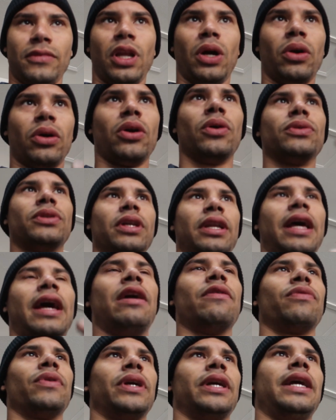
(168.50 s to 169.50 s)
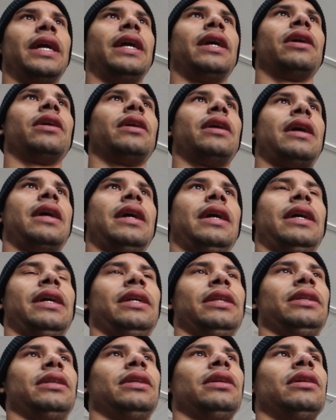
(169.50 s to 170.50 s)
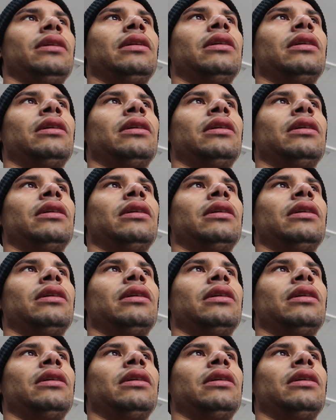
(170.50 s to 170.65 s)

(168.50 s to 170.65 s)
it goes into every gear and